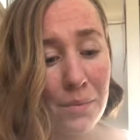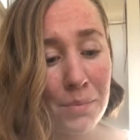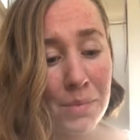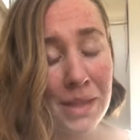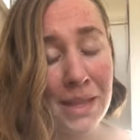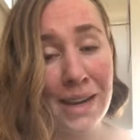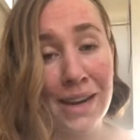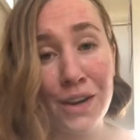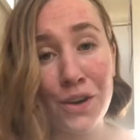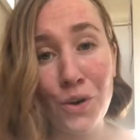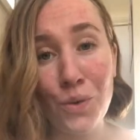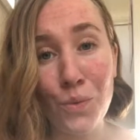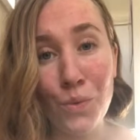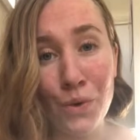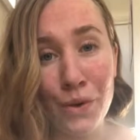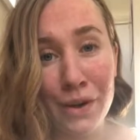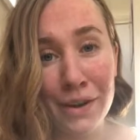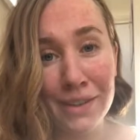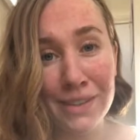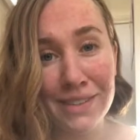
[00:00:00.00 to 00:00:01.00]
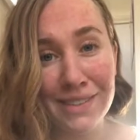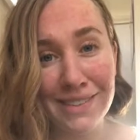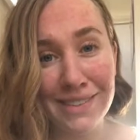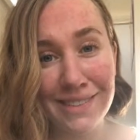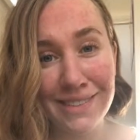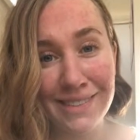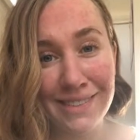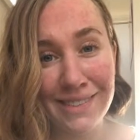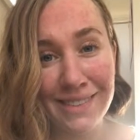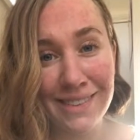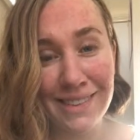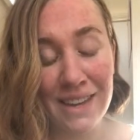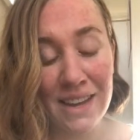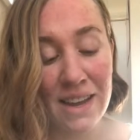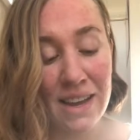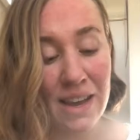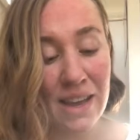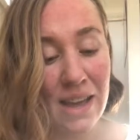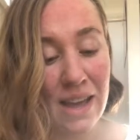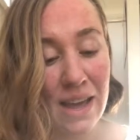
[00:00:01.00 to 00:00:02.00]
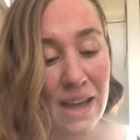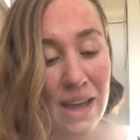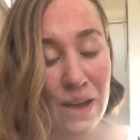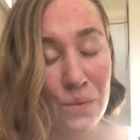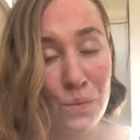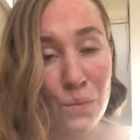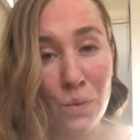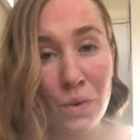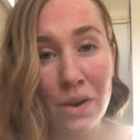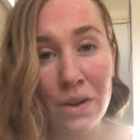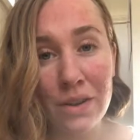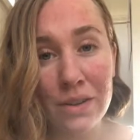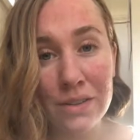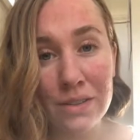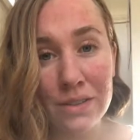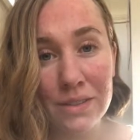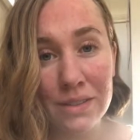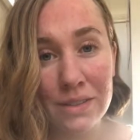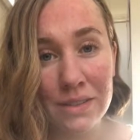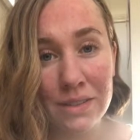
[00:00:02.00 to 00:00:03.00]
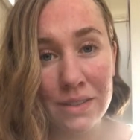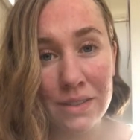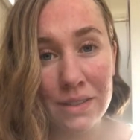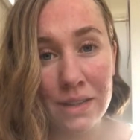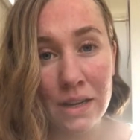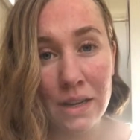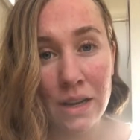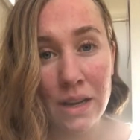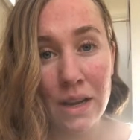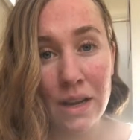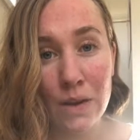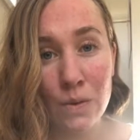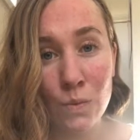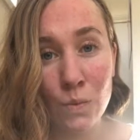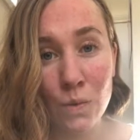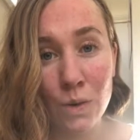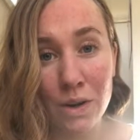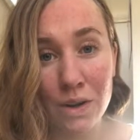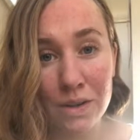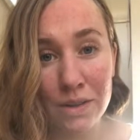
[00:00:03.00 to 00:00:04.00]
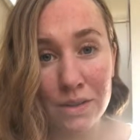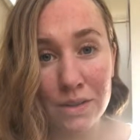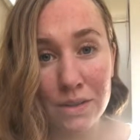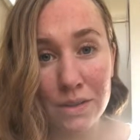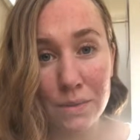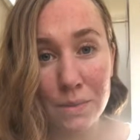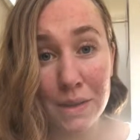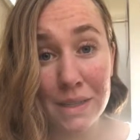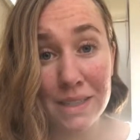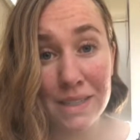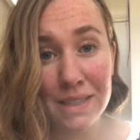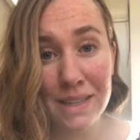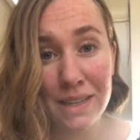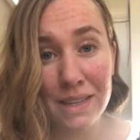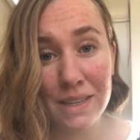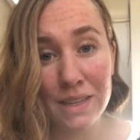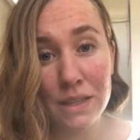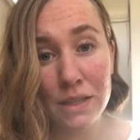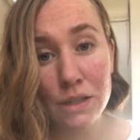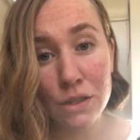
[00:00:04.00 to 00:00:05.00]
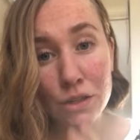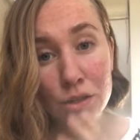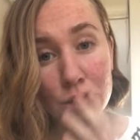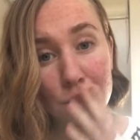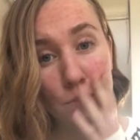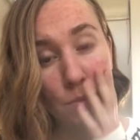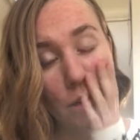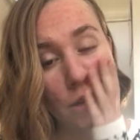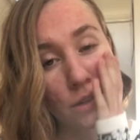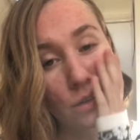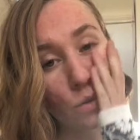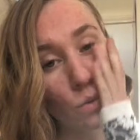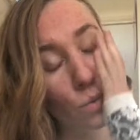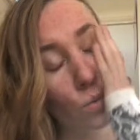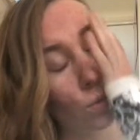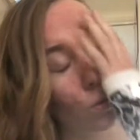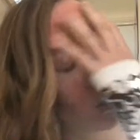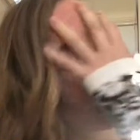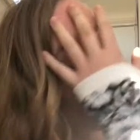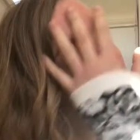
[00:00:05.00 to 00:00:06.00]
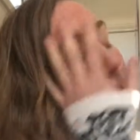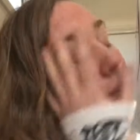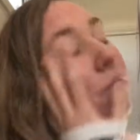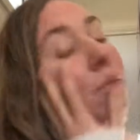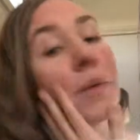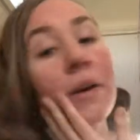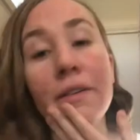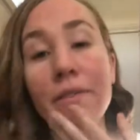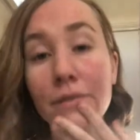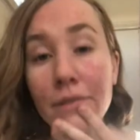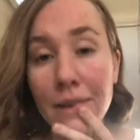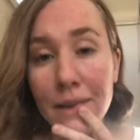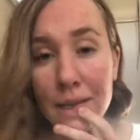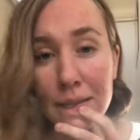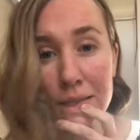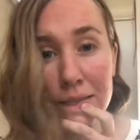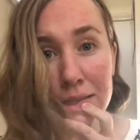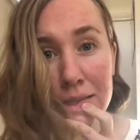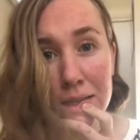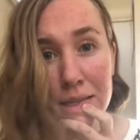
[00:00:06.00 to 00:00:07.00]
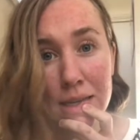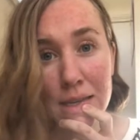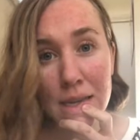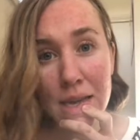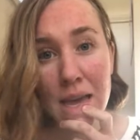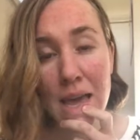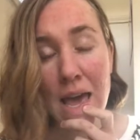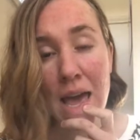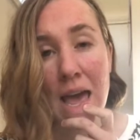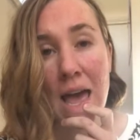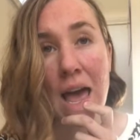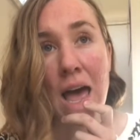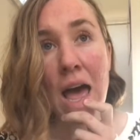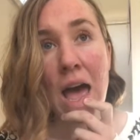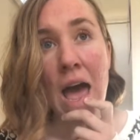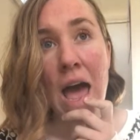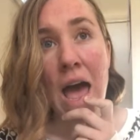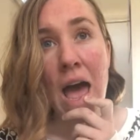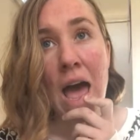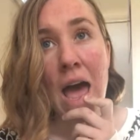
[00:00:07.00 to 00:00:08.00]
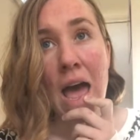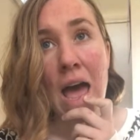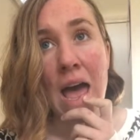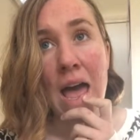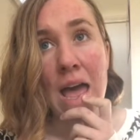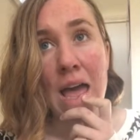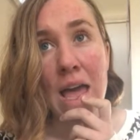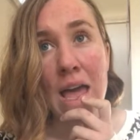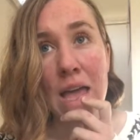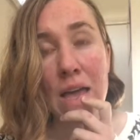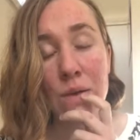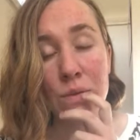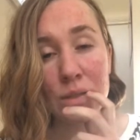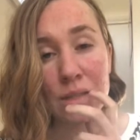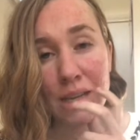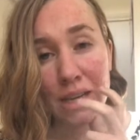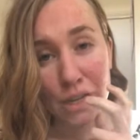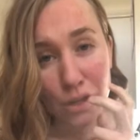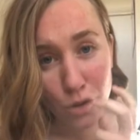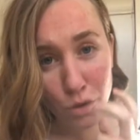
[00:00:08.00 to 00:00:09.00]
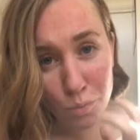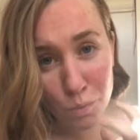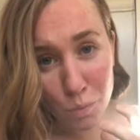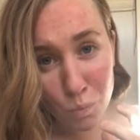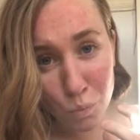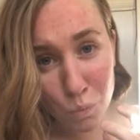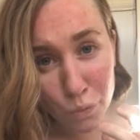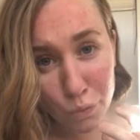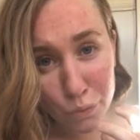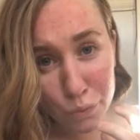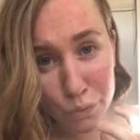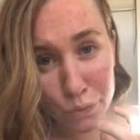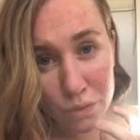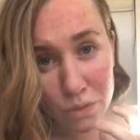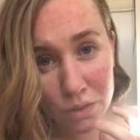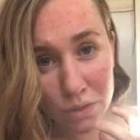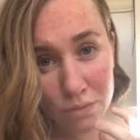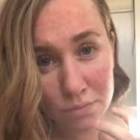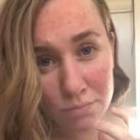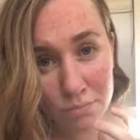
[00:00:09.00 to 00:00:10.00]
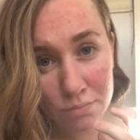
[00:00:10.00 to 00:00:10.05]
But then I got worse and worse and worse, my skin condition spread all over my face. It was like an open wound.